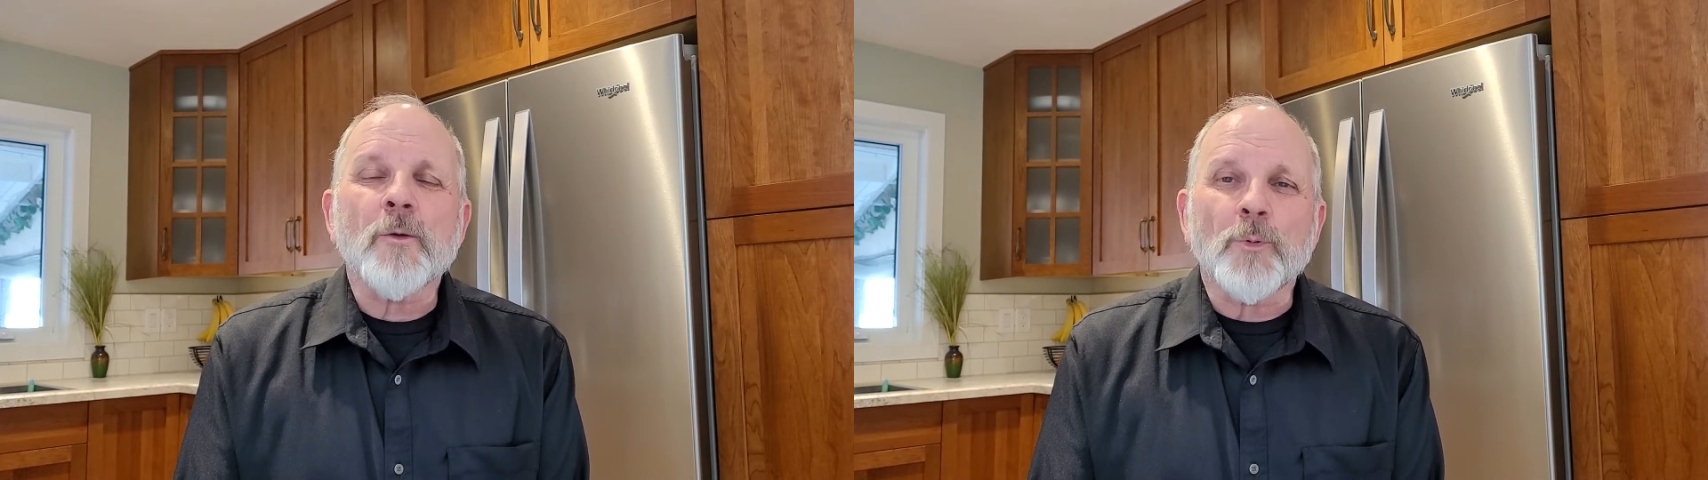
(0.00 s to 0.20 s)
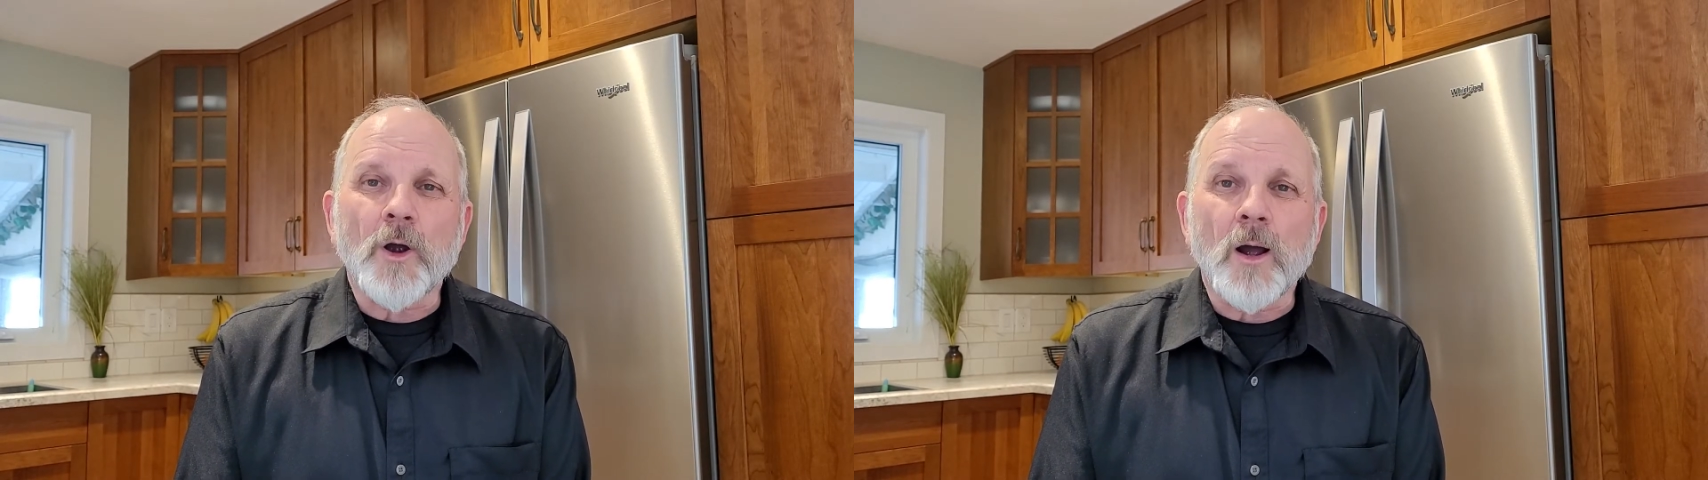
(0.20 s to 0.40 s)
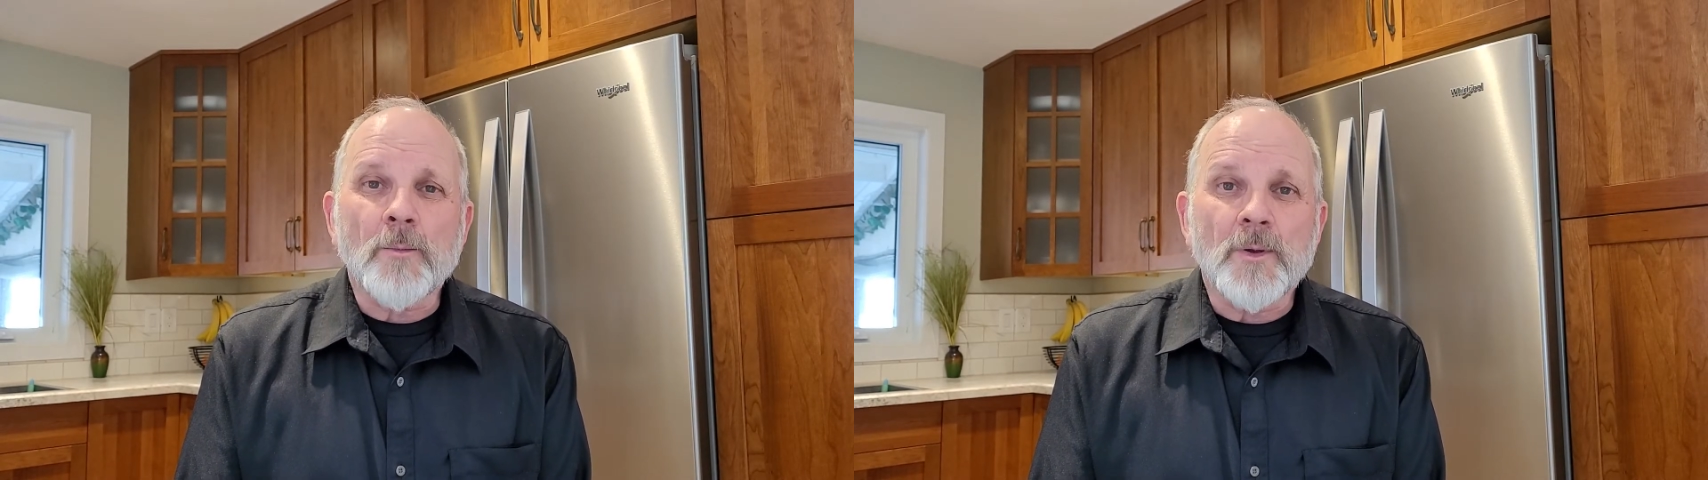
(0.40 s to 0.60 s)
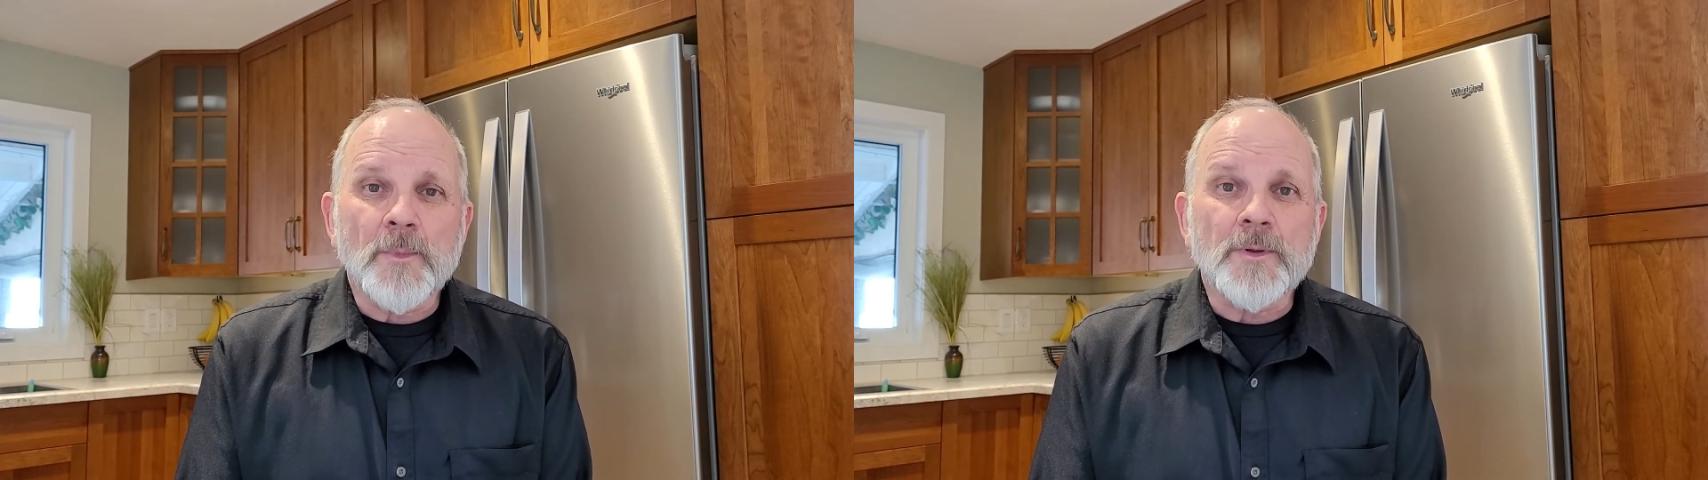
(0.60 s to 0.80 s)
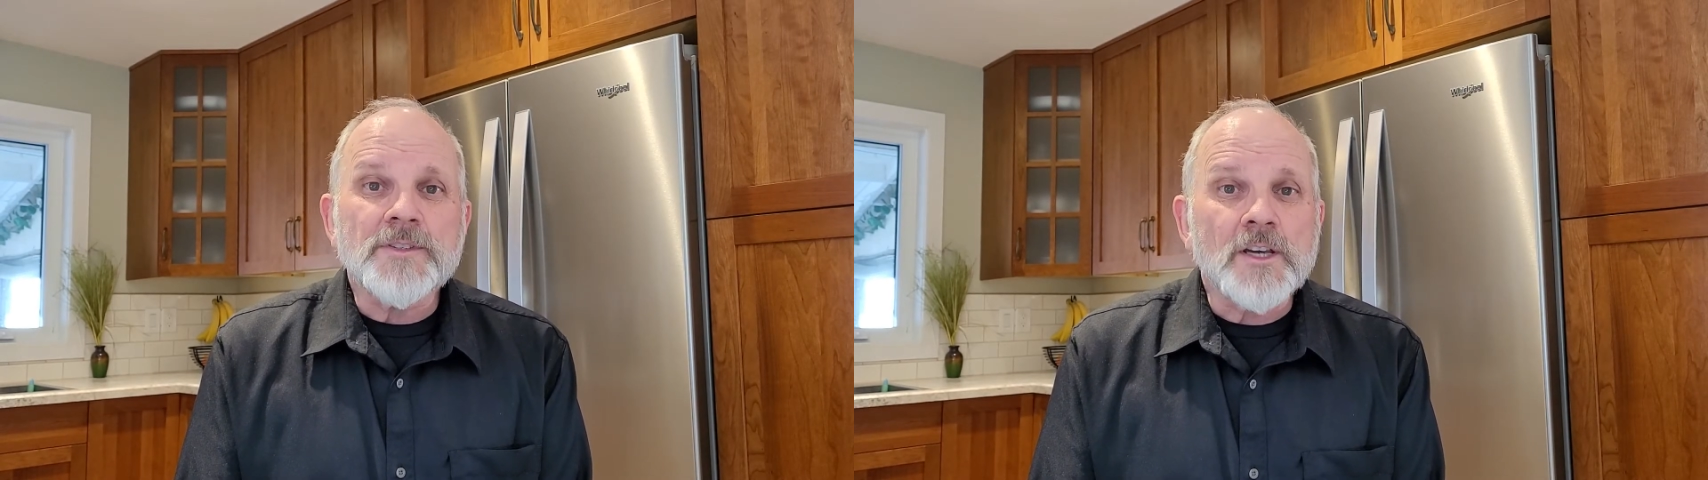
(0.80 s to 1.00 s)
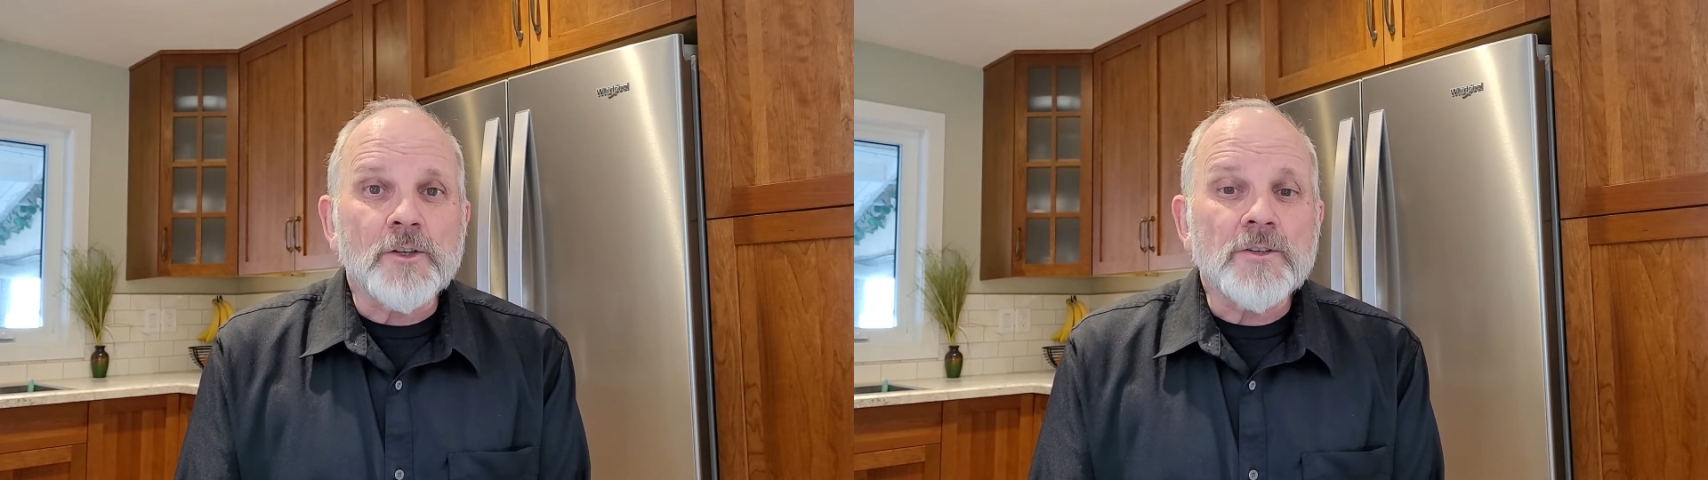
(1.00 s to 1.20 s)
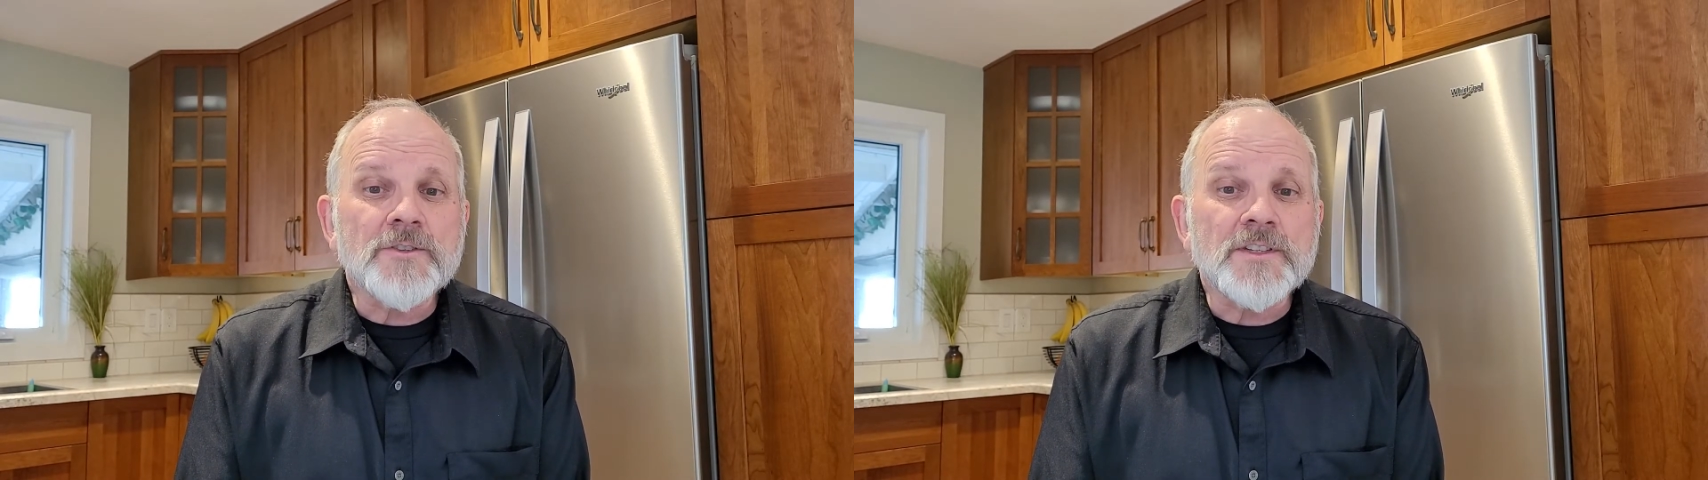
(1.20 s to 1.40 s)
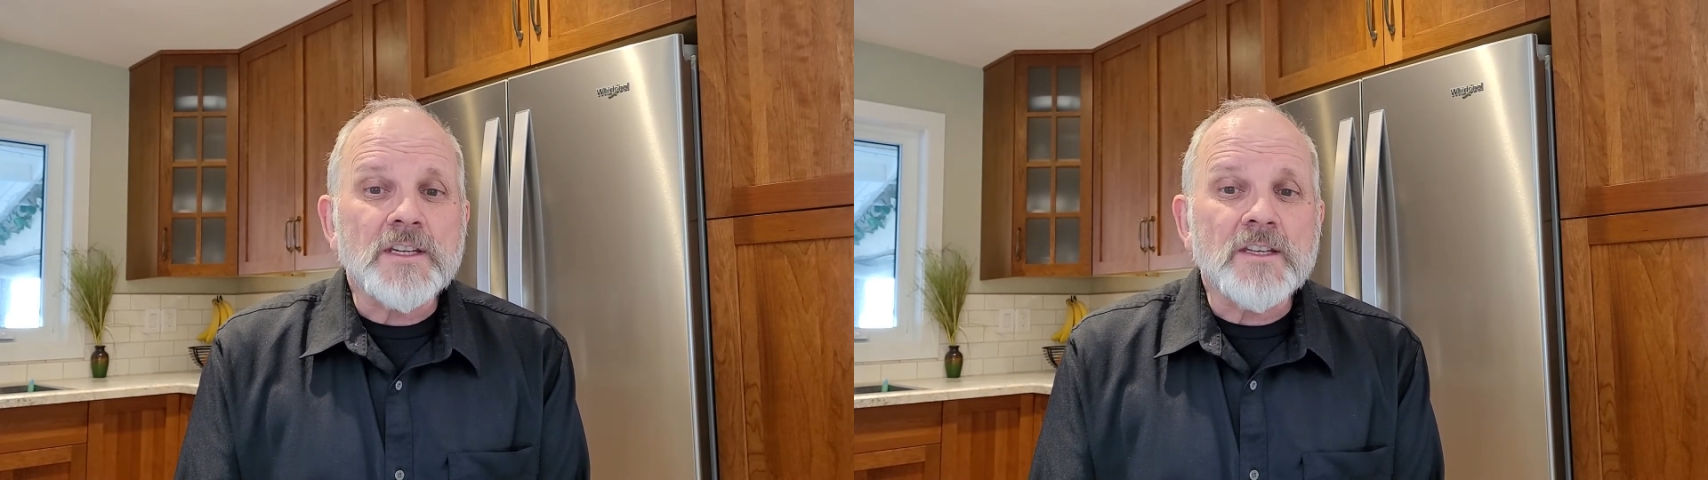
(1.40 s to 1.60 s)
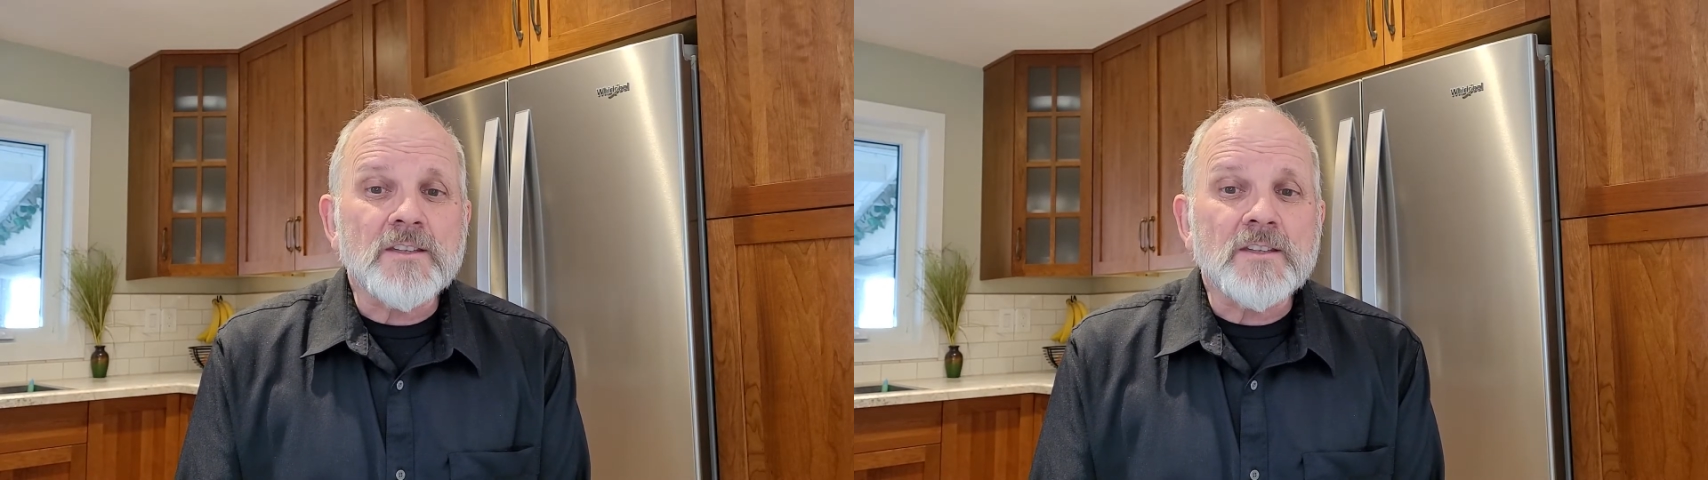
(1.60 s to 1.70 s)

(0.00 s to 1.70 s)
problem until you see